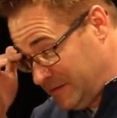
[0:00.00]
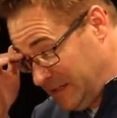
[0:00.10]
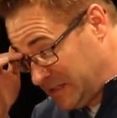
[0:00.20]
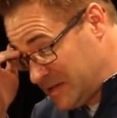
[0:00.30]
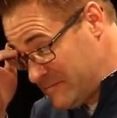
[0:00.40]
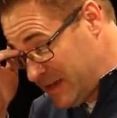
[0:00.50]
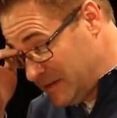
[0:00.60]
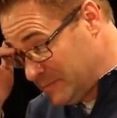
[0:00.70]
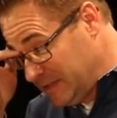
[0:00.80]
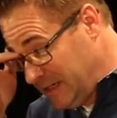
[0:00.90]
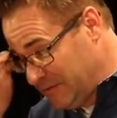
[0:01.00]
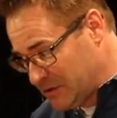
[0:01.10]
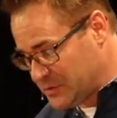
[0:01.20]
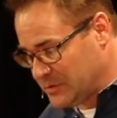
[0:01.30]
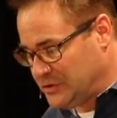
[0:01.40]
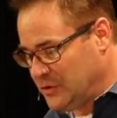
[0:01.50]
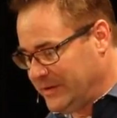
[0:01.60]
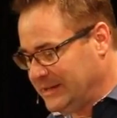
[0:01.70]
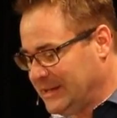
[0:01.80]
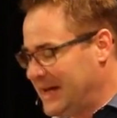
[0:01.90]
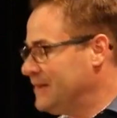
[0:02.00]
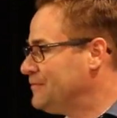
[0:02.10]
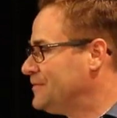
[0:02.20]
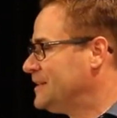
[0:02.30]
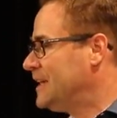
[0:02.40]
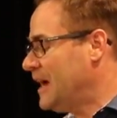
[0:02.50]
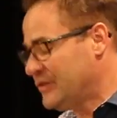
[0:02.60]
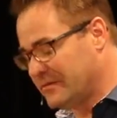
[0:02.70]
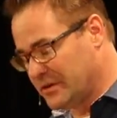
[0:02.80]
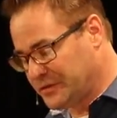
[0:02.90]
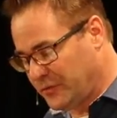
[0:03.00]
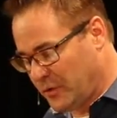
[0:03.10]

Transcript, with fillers: These committed believers were doing life together. Verse